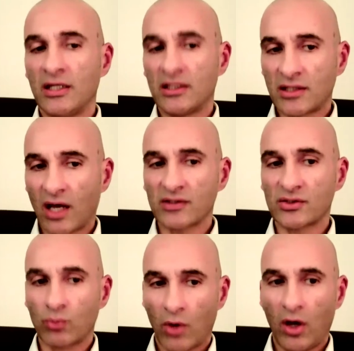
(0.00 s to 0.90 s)
it
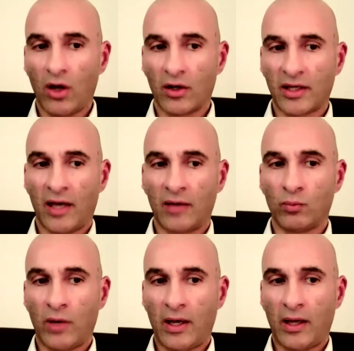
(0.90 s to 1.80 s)
does work
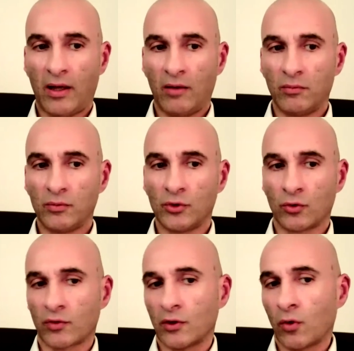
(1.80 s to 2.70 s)
and where you know the